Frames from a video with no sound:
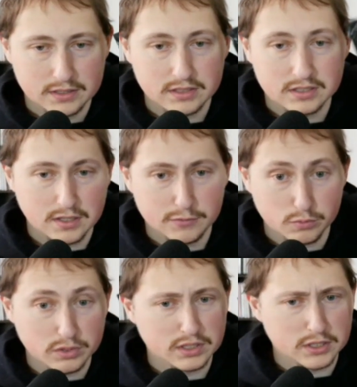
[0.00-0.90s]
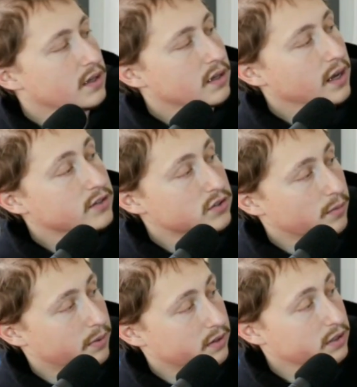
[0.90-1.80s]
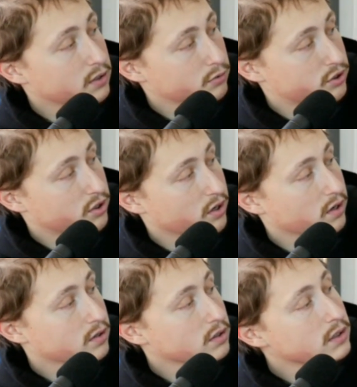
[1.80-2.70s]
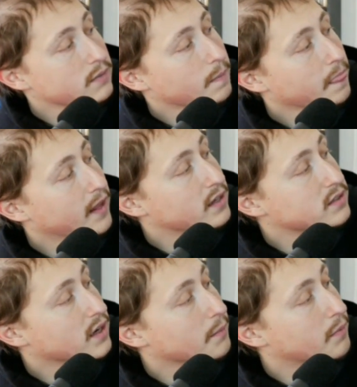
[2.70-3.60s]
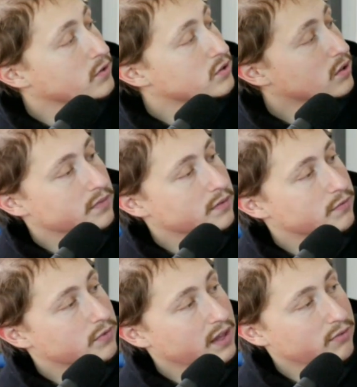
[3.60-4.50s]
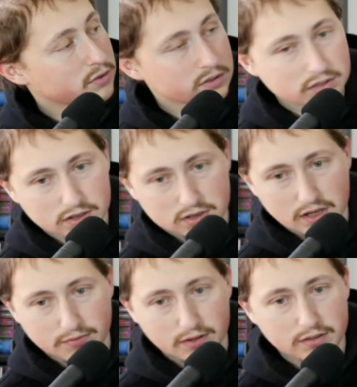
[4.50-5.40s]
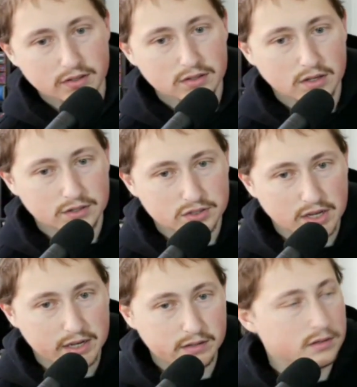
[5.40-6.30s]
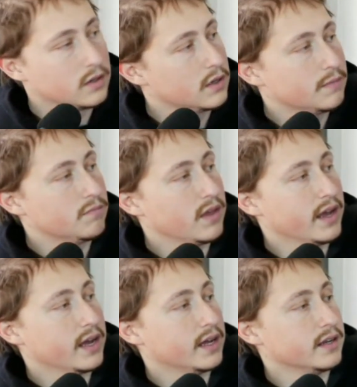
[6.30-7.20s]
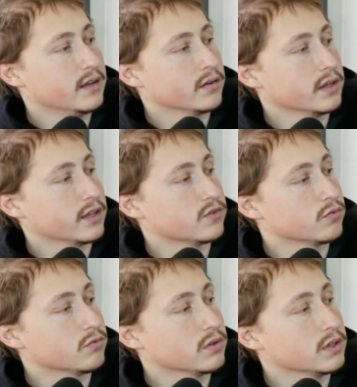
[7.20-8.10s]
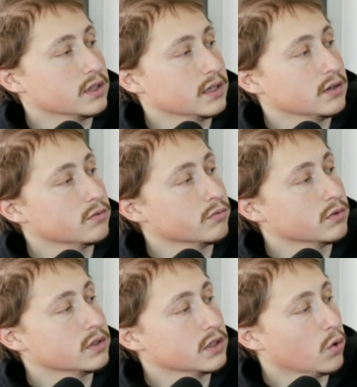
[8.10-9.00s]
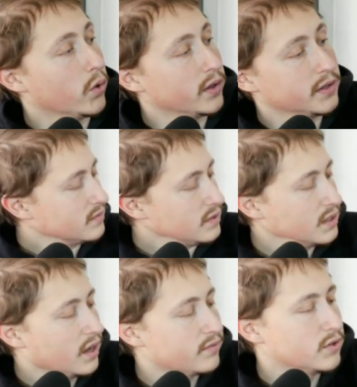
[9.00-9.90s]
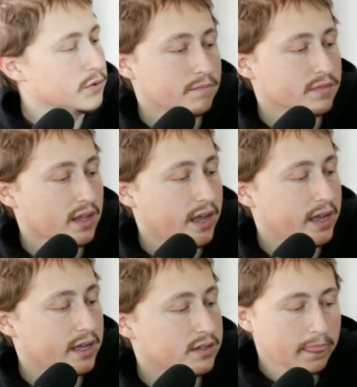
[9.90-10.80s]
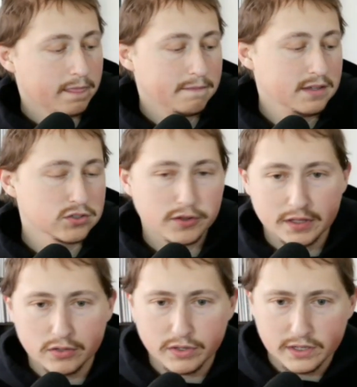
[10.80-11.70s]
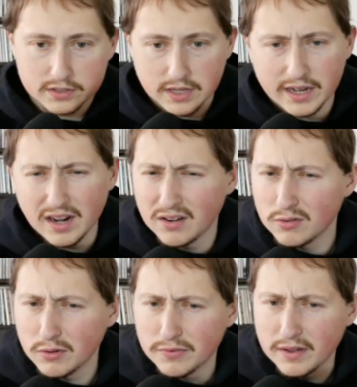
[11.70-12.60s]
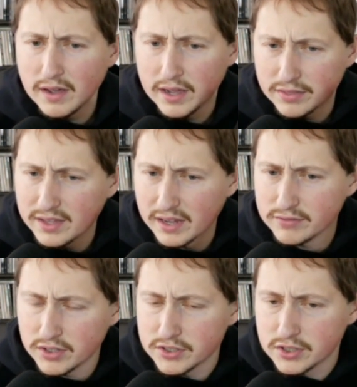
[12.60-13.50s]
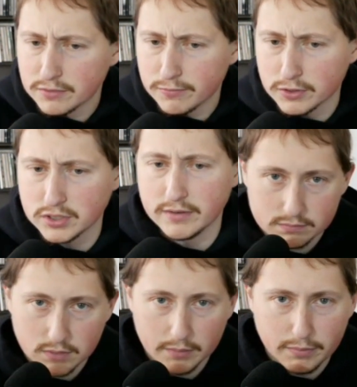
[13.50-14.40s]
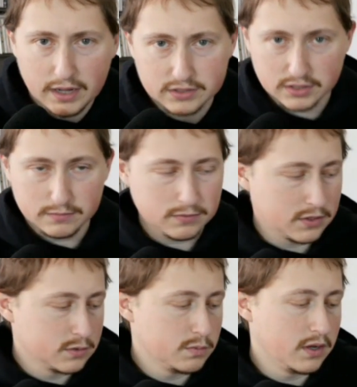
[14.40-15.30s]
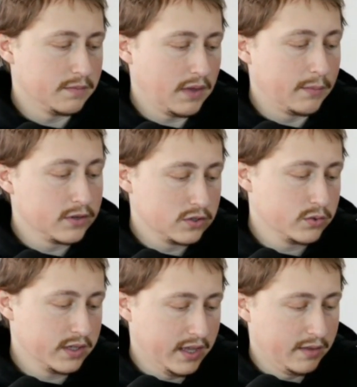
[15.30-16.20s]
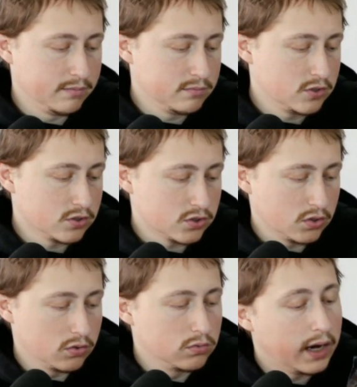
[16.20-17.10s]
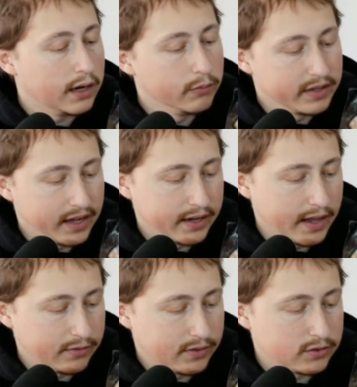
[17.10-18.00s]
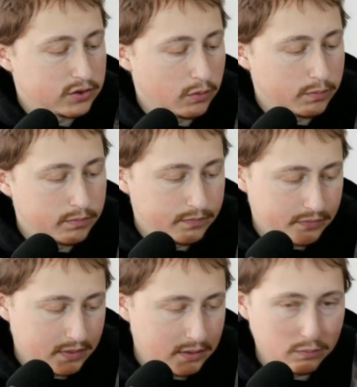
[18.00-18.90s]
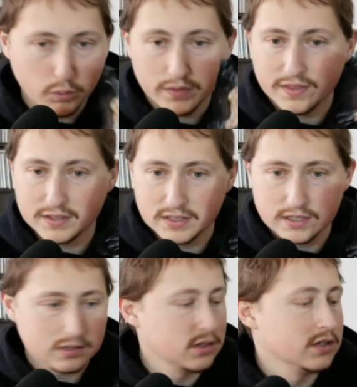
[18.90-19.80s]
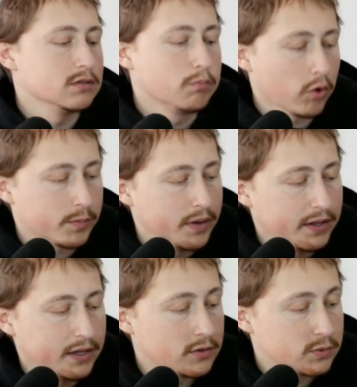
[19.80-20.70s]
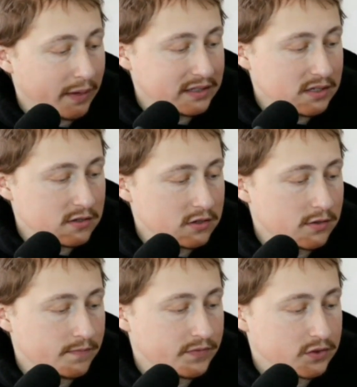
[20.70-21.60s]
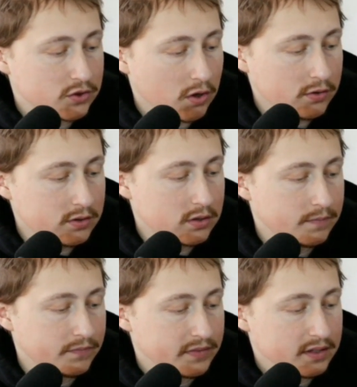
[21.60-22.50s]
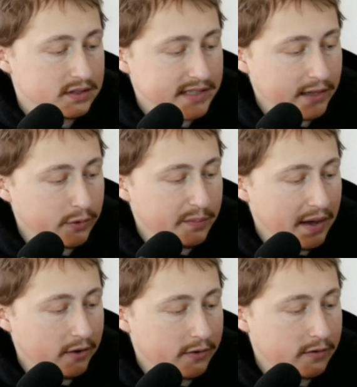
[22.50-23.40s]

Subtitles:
This stuff's really good. It's apparently no sugar, and it's got a bunch of flavorings and stuff on the side, and it gets really really oily, I've noticed. And these are the ingredients. I don't know if I think I've done this in the first ever unboxing for this, but I'm going to do it again just so we get it out there. So what this is pork belly, spices, salt, celery powder.